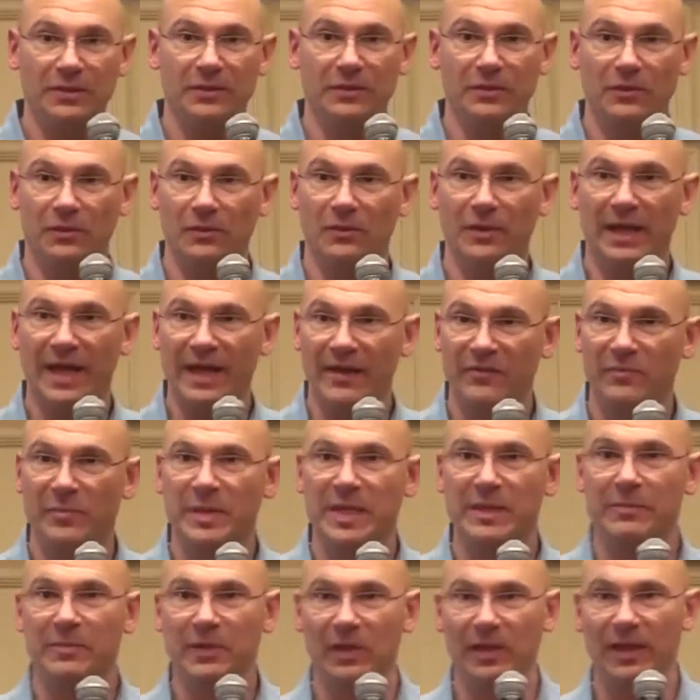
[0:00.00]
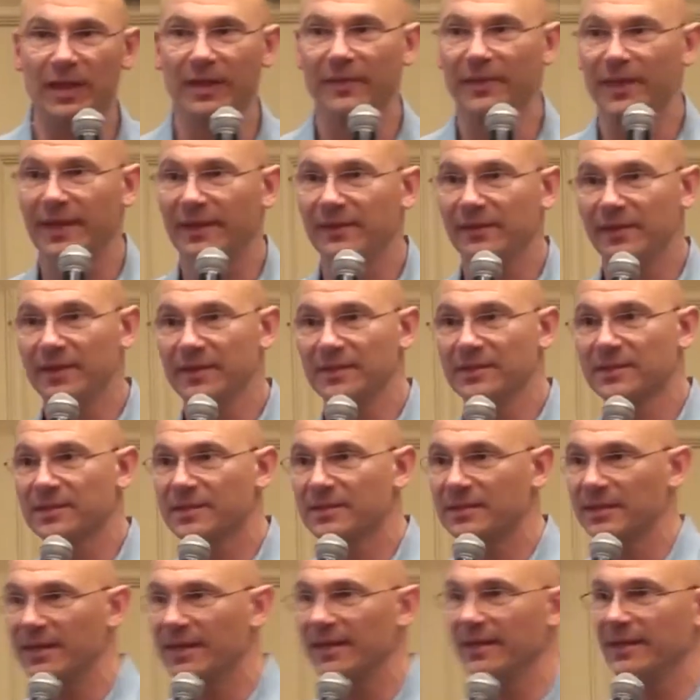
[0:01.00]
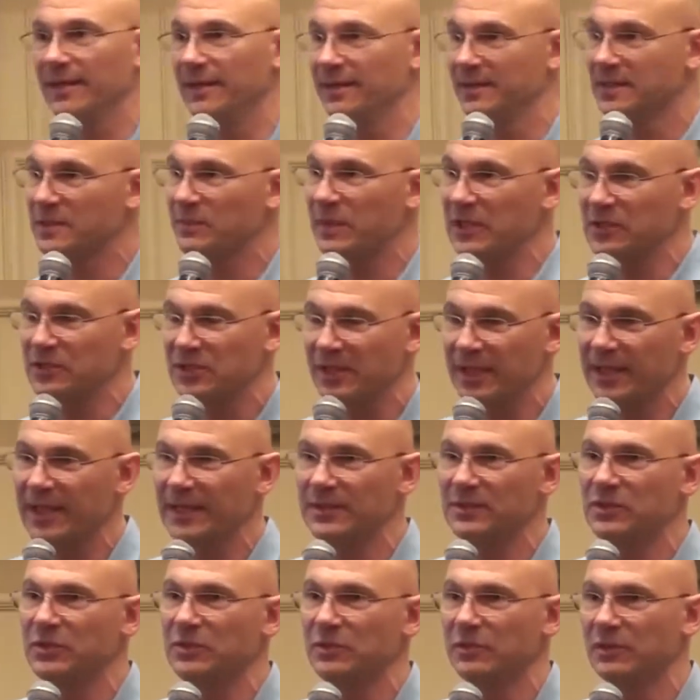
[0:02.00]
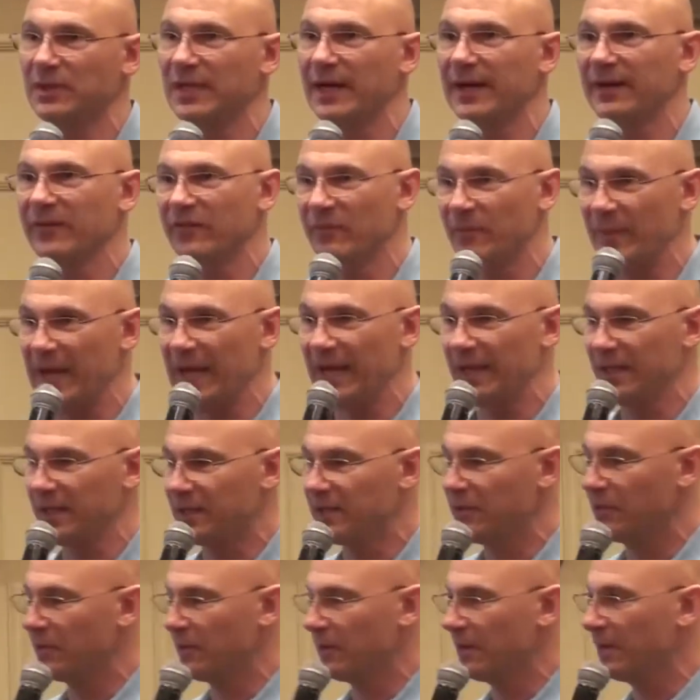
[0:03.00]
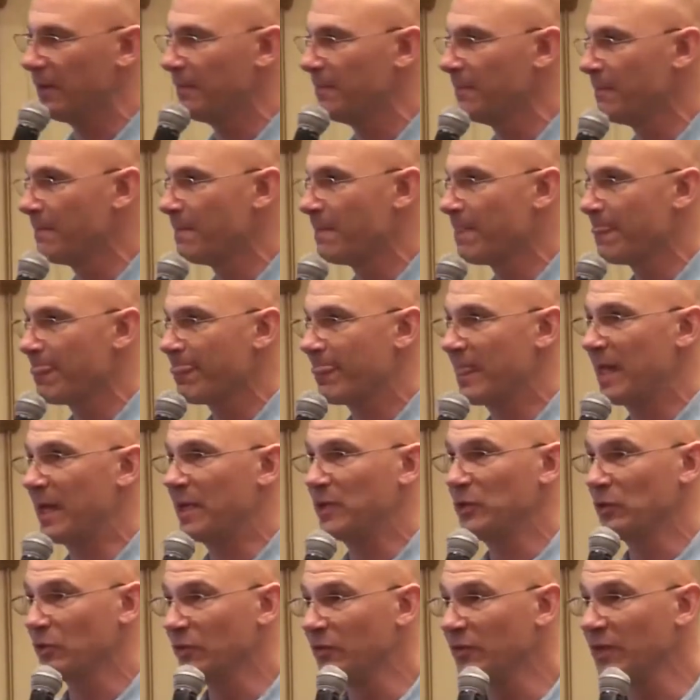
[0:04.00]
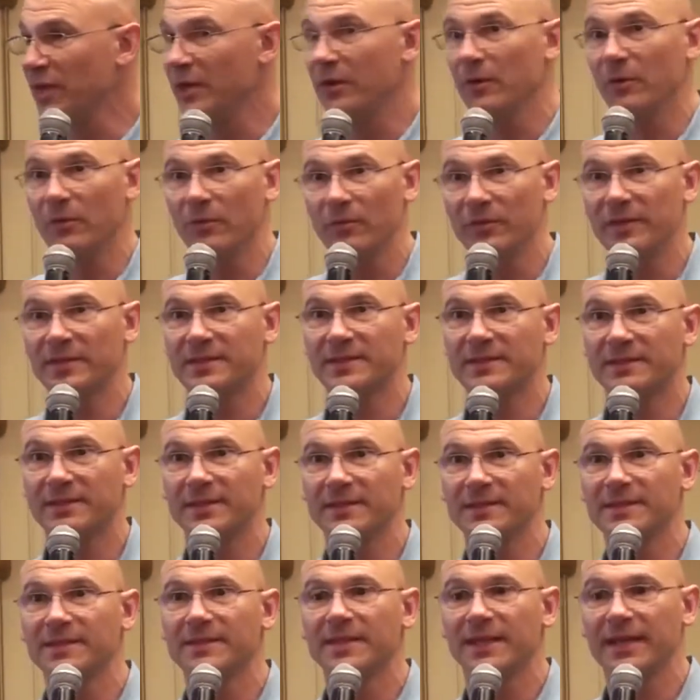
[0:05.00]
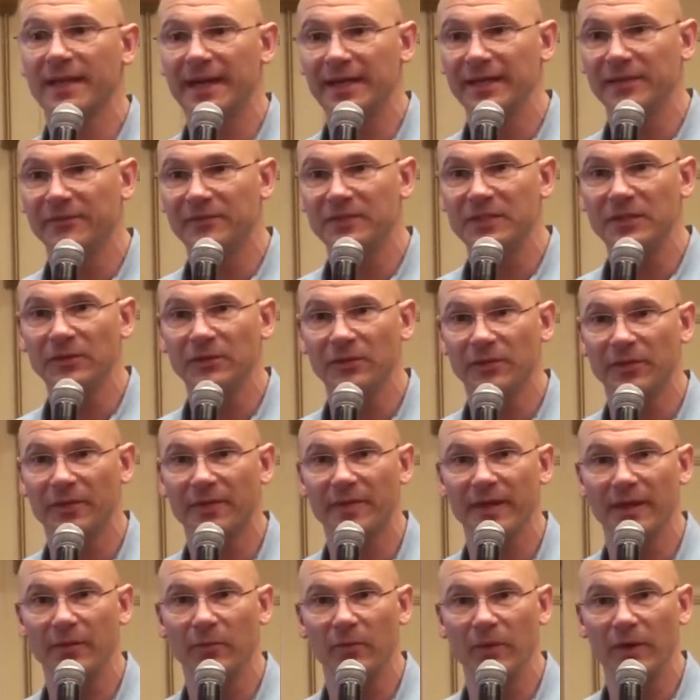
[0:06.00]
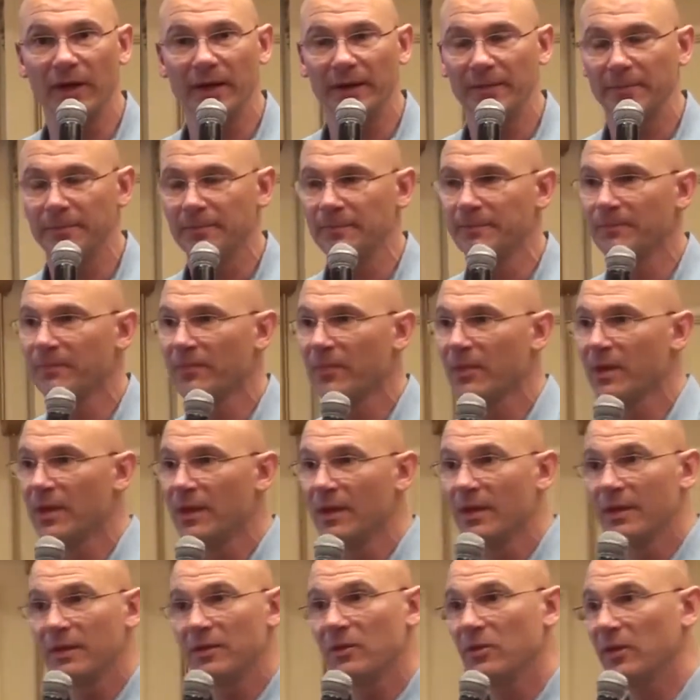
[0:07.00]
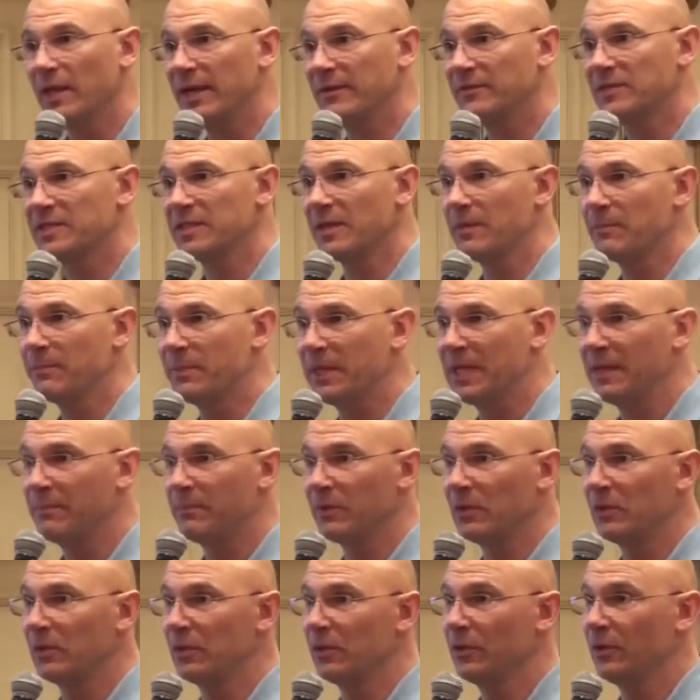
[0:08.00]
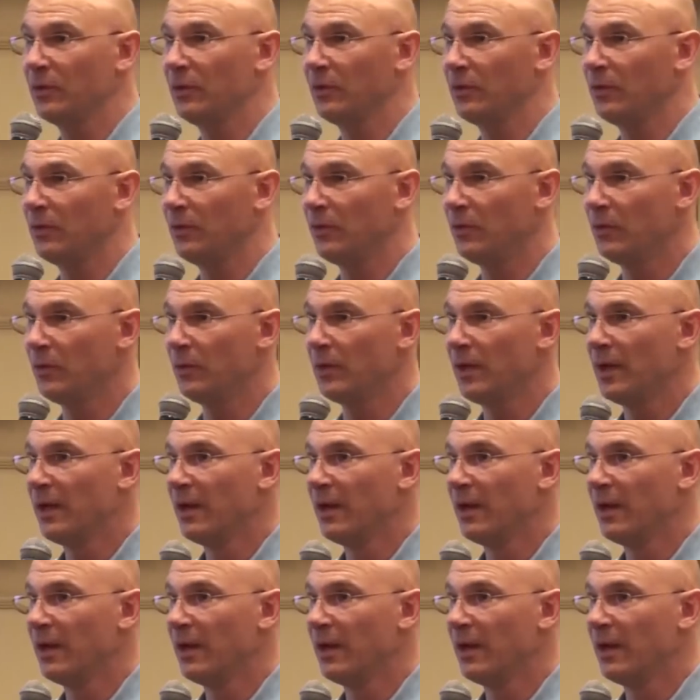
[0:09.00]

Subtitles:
you'll have people on that list, and especially as you kind of manicure it, that you'll know this is the kind of deal that they want. You'll have some people who